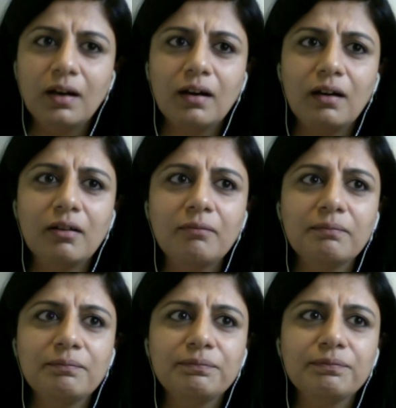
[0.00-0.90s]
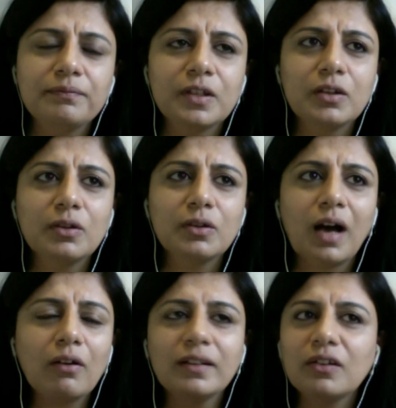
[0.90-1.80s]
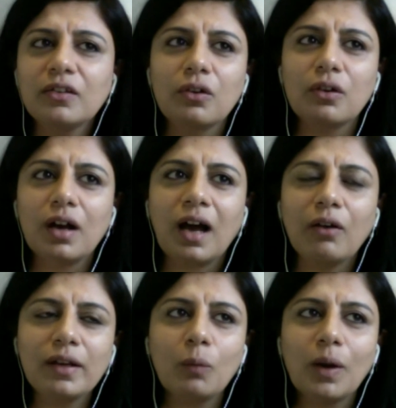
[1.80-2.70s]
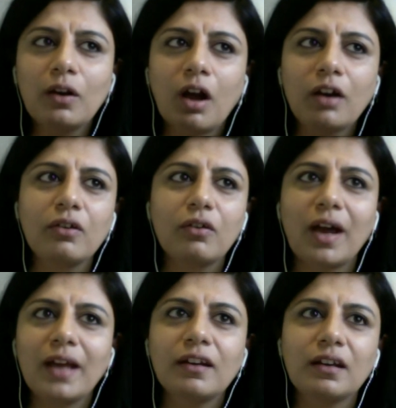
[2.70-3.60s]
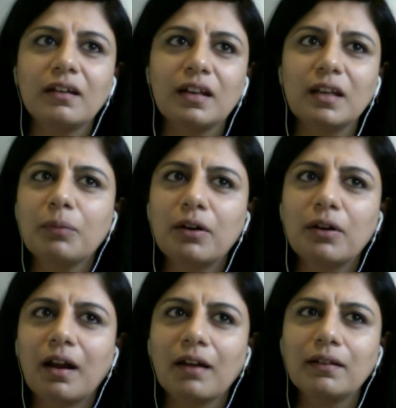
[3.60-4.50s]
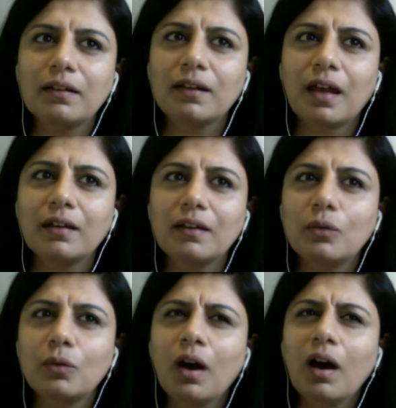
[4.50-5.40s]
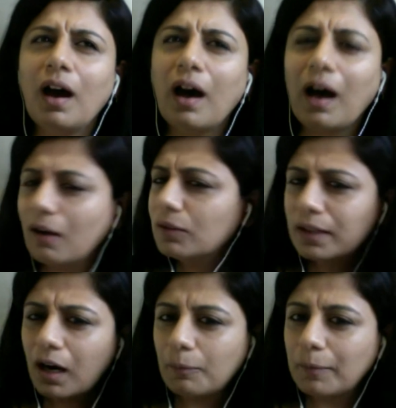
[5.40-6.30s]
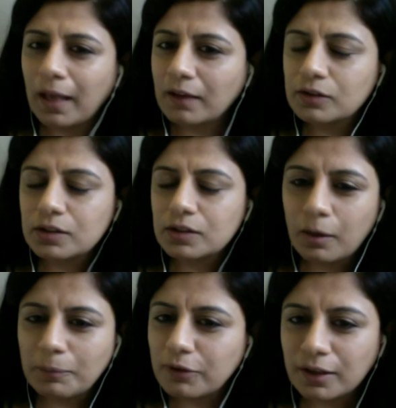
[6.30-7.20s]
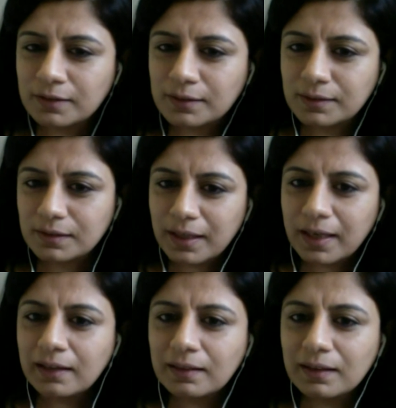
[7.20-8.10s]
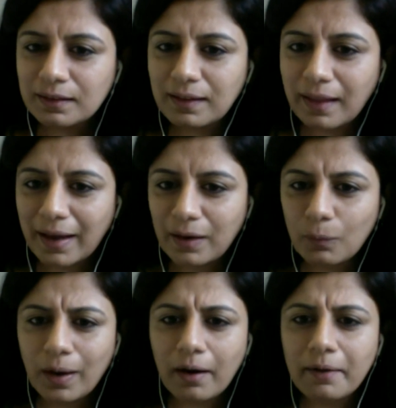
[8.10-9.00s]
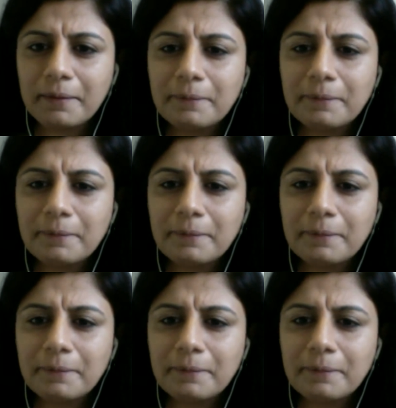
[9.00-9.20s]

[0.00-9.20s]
Um, how can one not try to dig deeper and understand as to how the army actually operates in this land where